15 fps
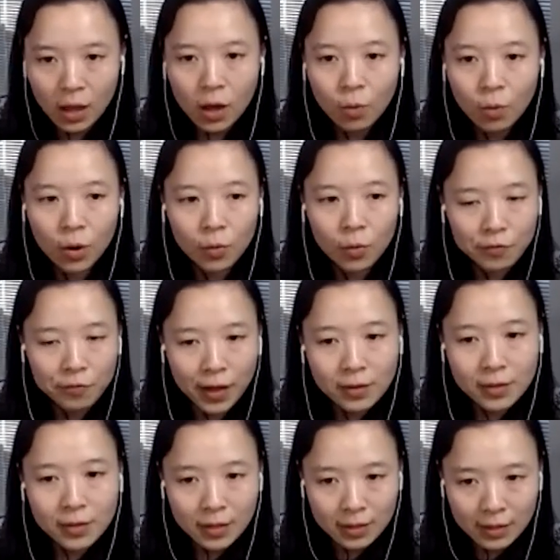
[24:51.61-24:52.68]
What we
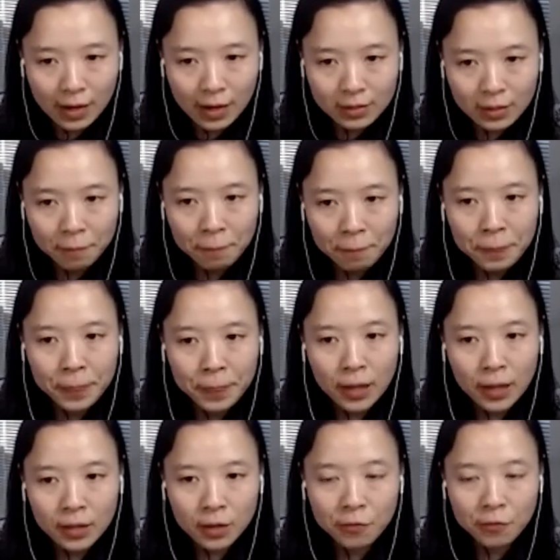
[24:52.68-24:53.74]
found is that
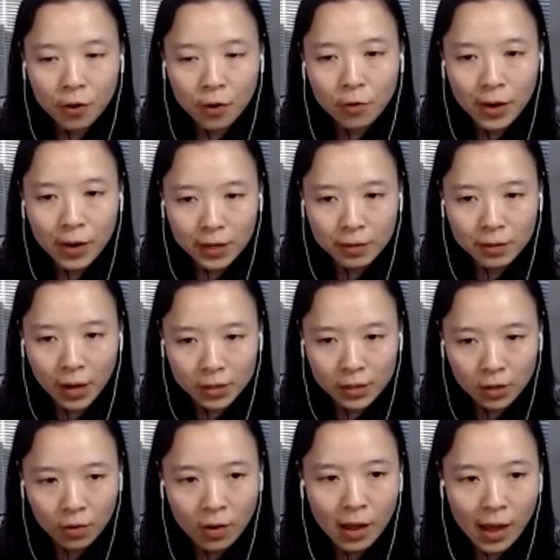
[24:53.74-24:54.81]
in the full rank model,